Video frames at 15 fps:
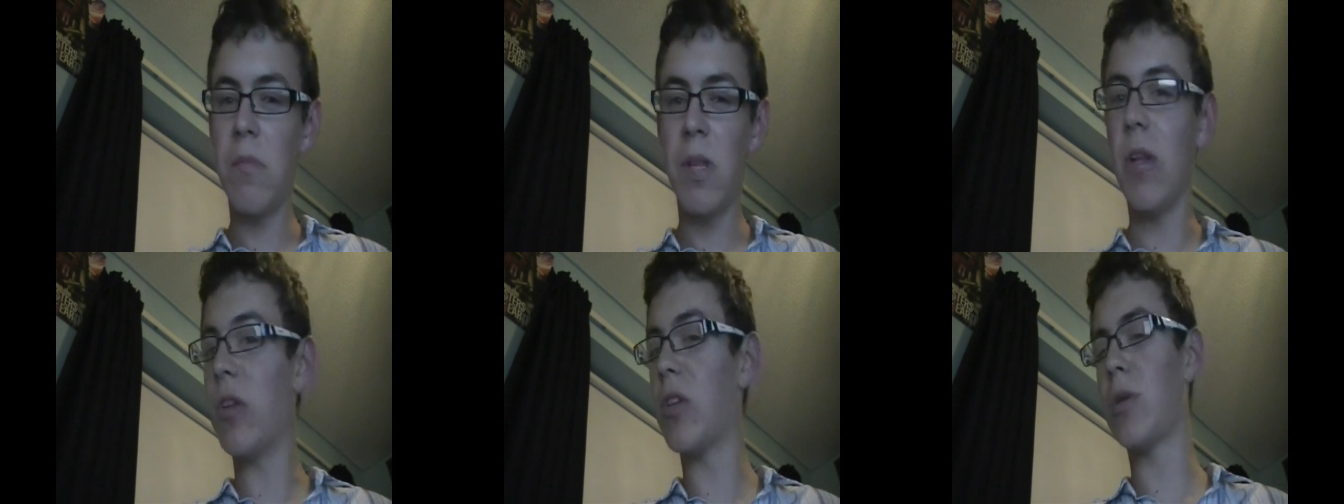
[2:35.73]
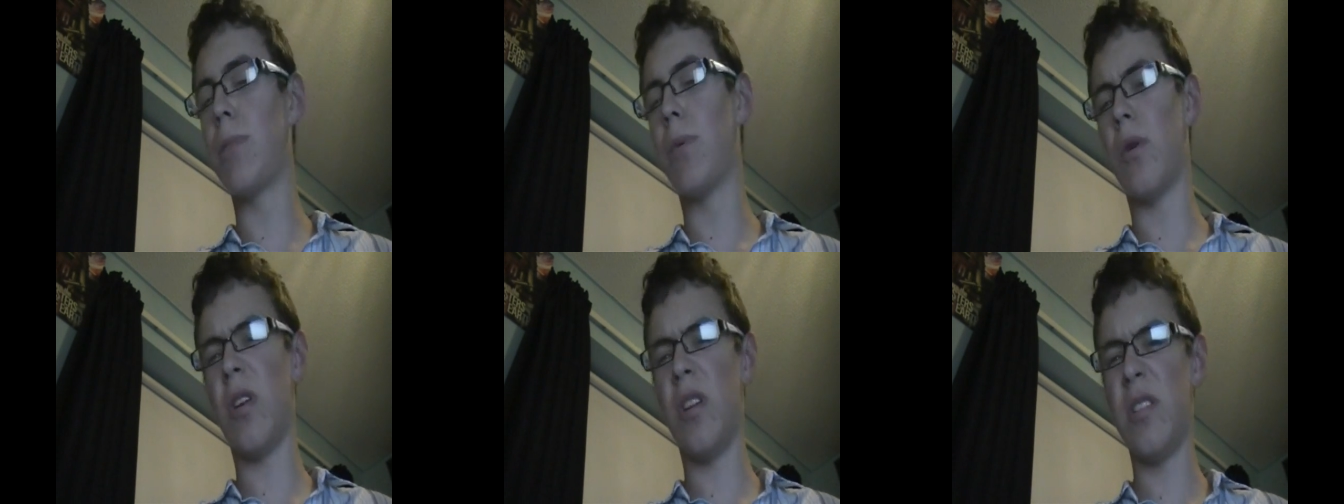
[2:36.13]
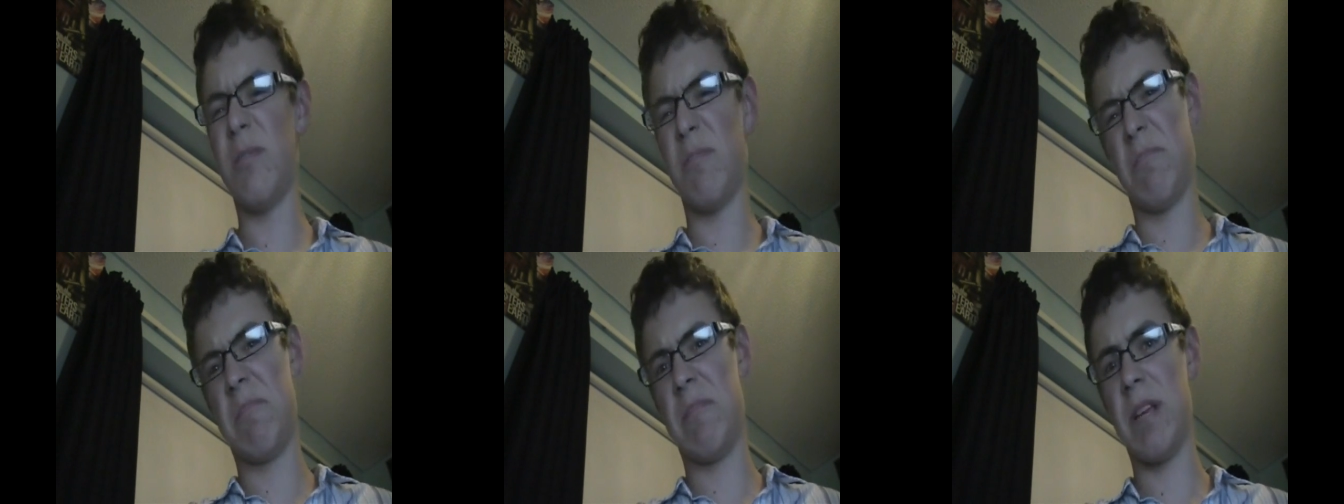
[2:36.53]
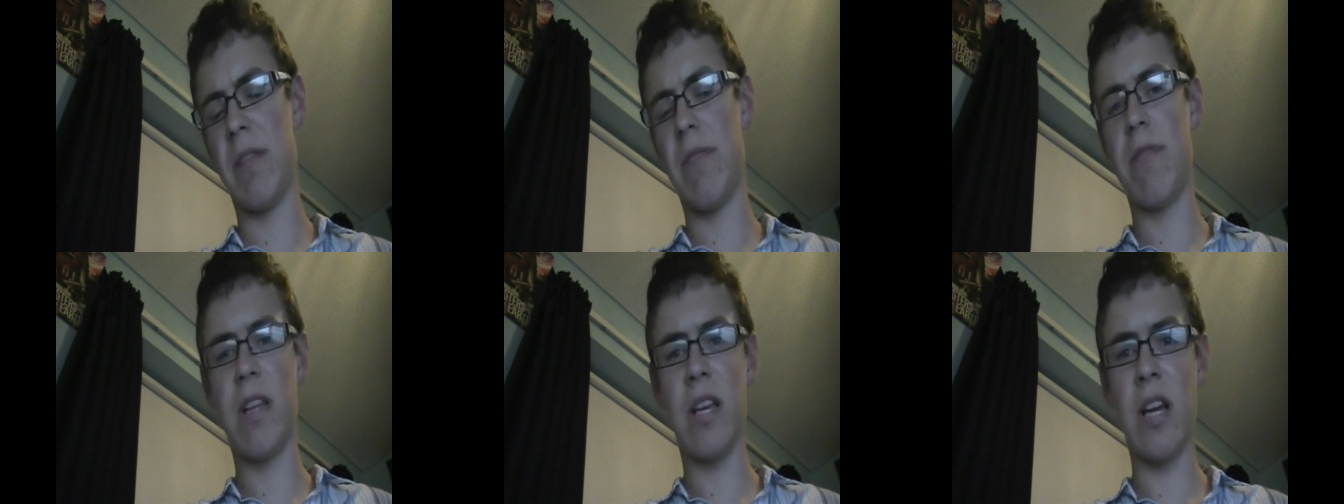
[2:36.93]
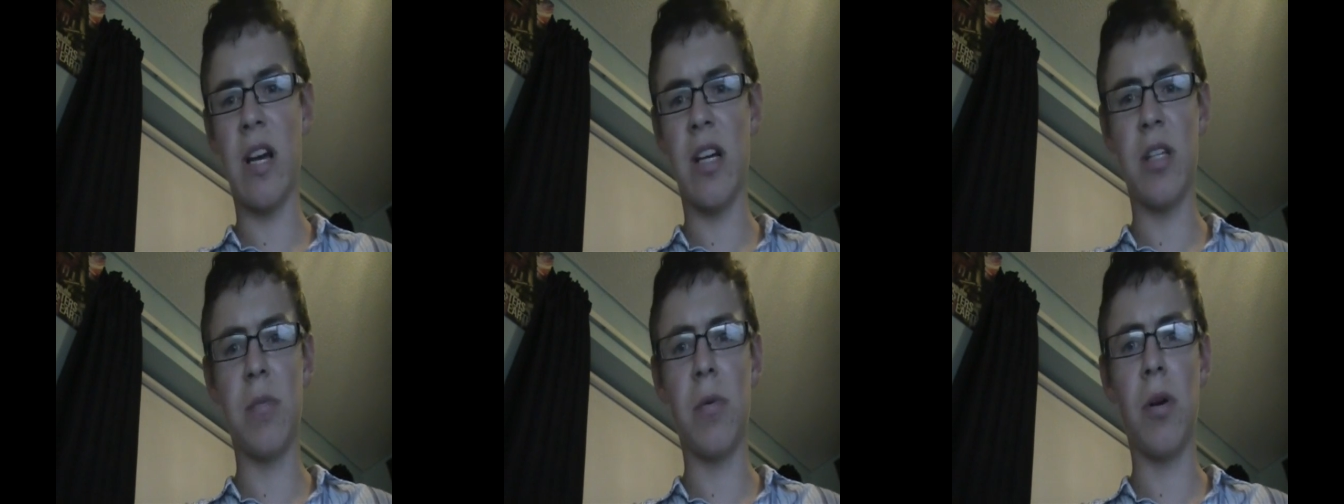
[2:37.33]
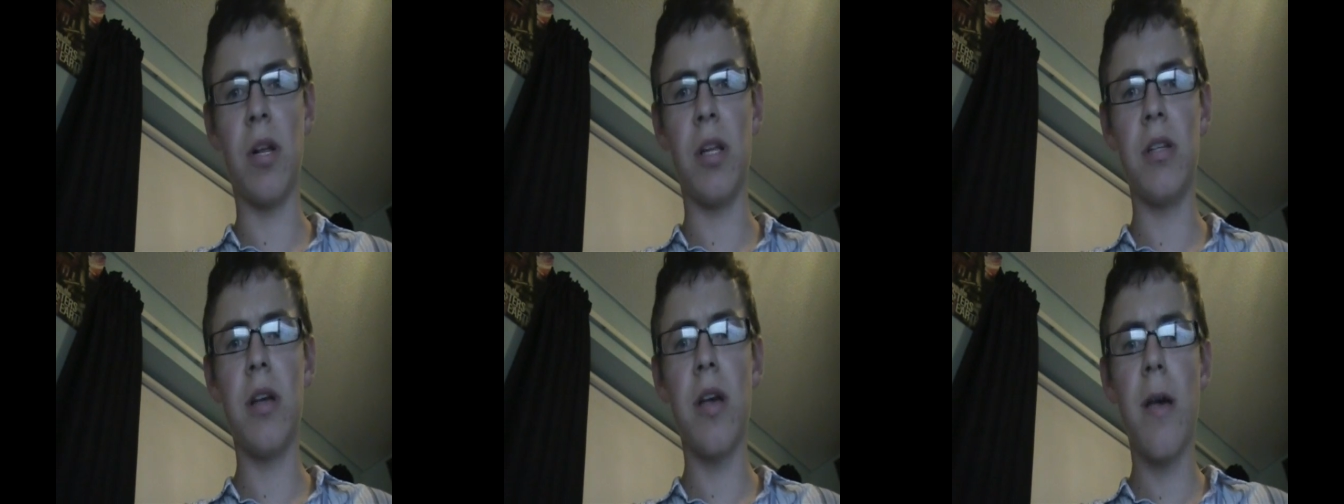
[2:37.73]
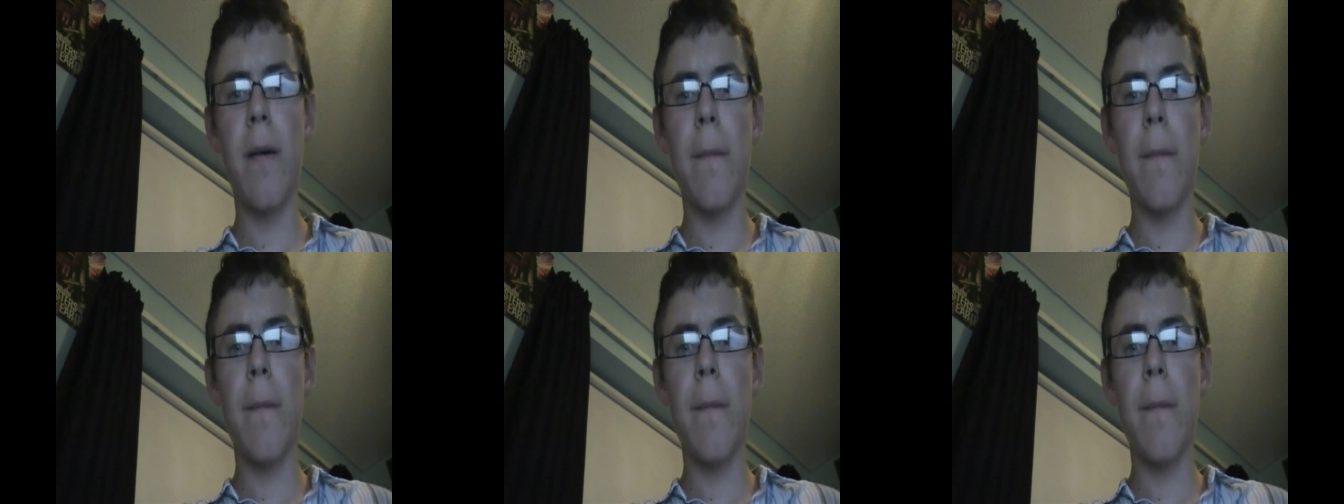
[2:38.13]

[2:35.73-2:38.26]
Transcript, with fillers: little spoilers, if they are spoilers,